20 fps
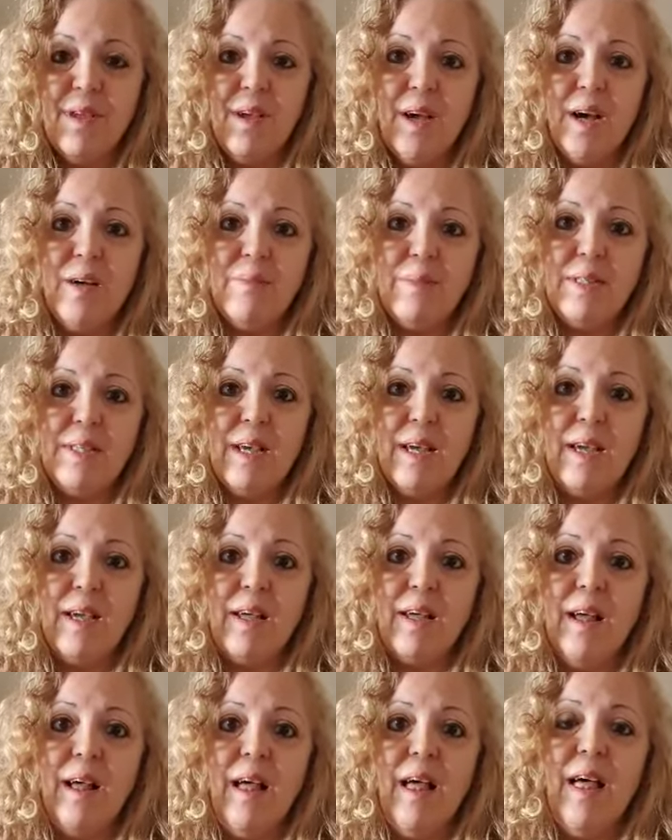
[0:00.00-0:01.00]
I'm
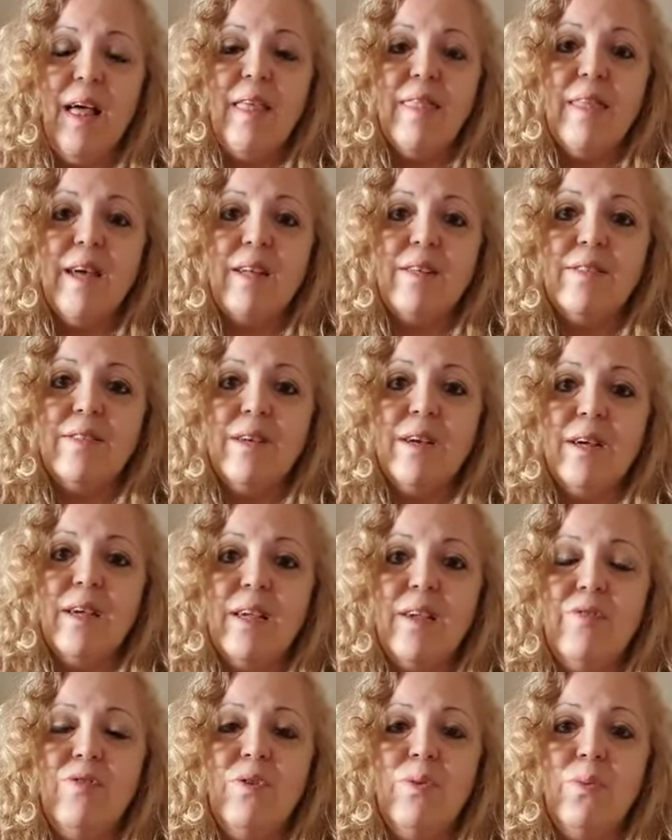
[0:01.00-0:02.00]
saying that
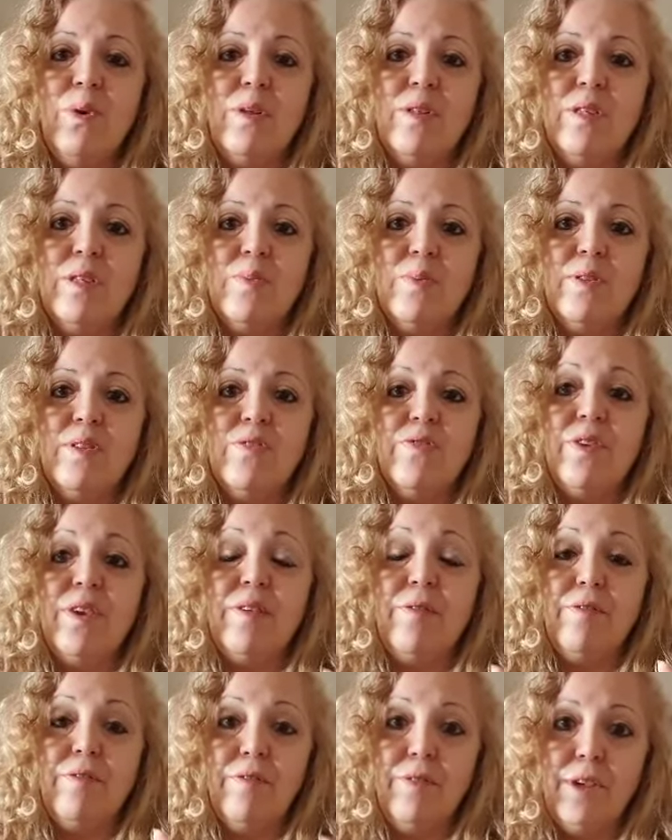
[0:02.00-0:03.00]
if you want a specific
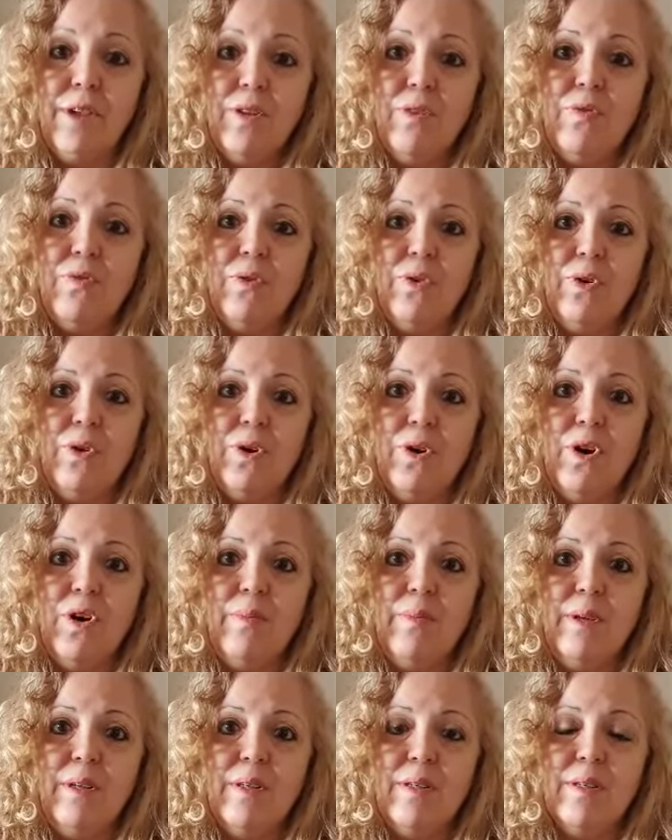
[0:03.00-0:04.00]
feel for your
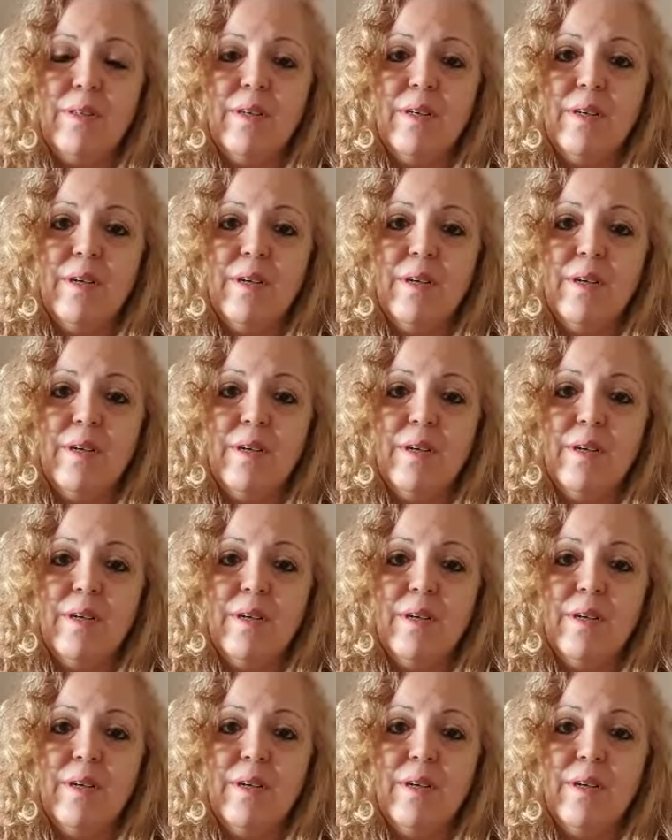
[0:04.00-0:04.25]
garment,